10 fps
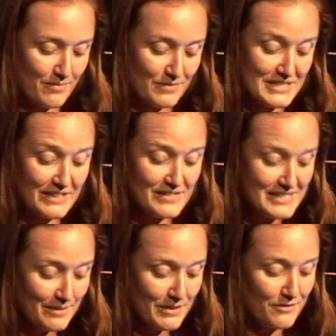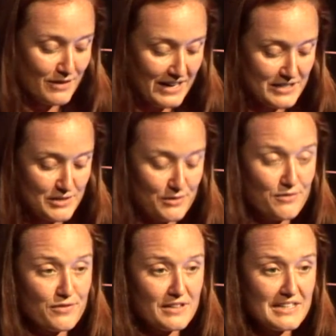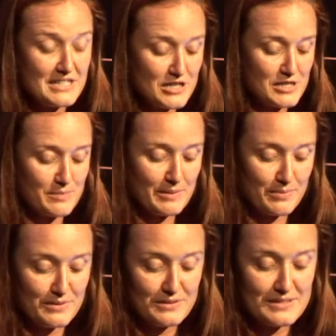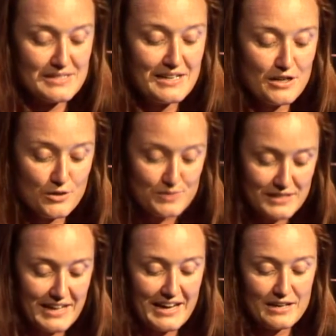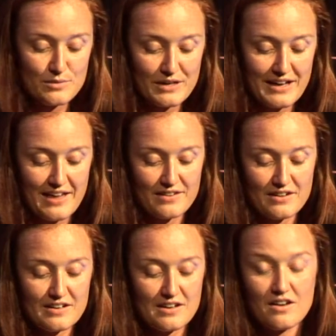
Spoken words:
to give a statement of gratitude for the Indigenous peoples whose land we are gathered